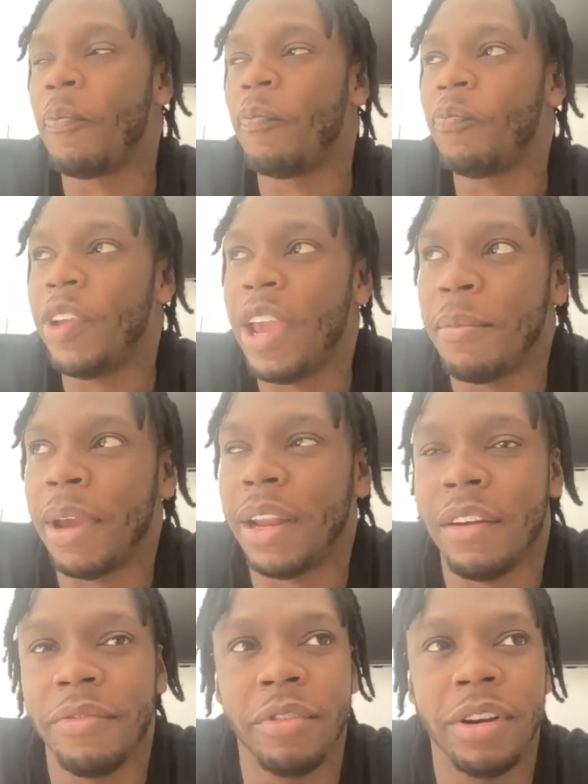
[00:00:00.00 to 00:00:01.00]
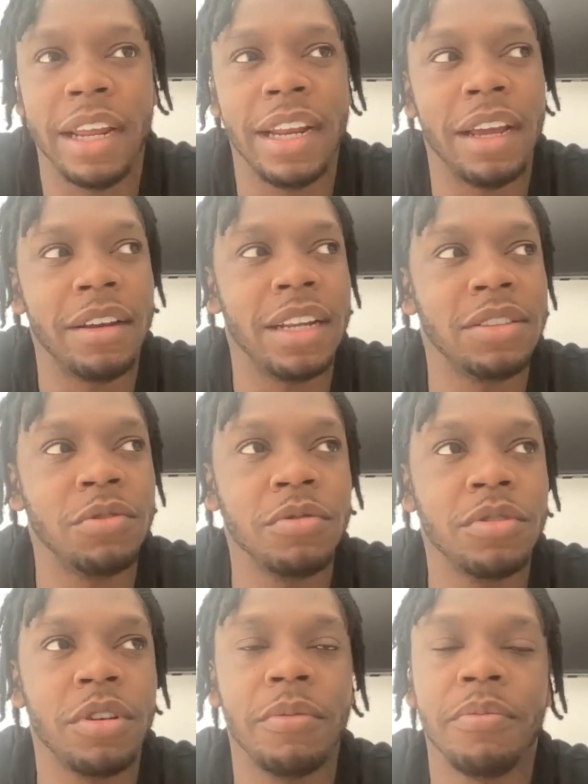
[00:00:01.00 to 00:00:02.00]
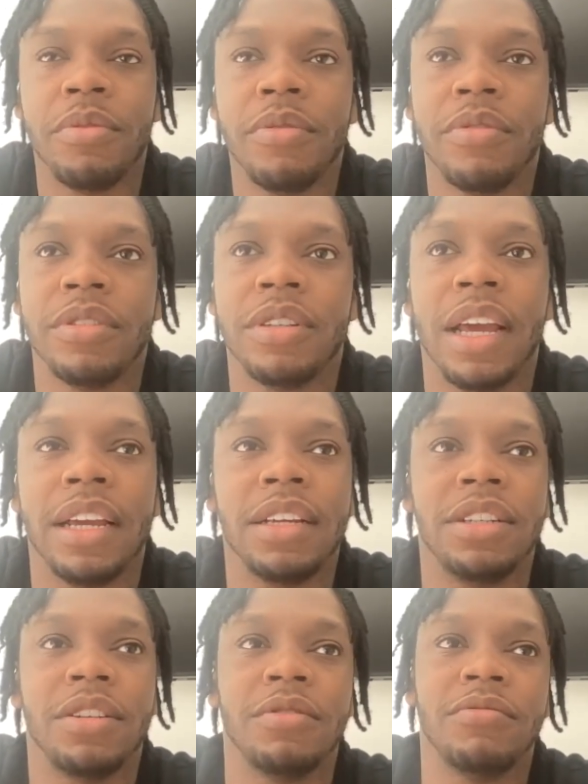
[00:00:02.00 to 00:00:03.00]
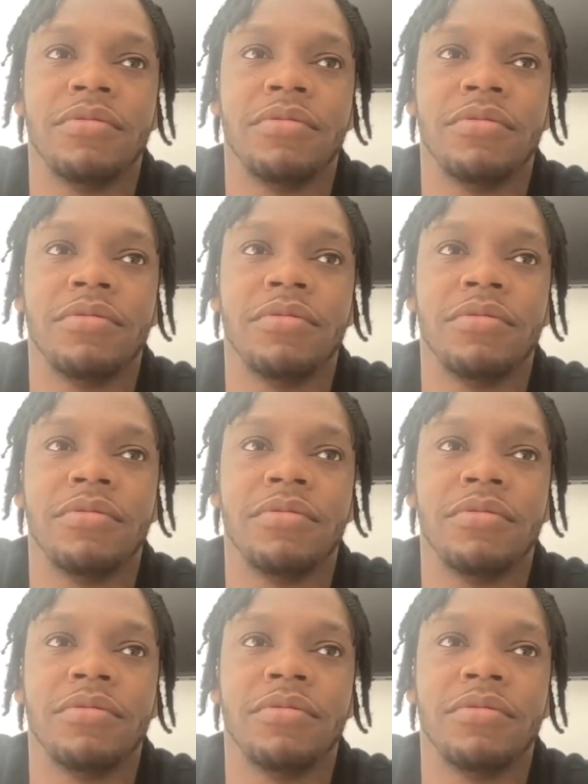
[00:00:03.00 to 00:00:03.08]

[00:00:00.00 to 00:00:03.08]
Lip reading: yeah, man, I feel like that's also important, like, you know,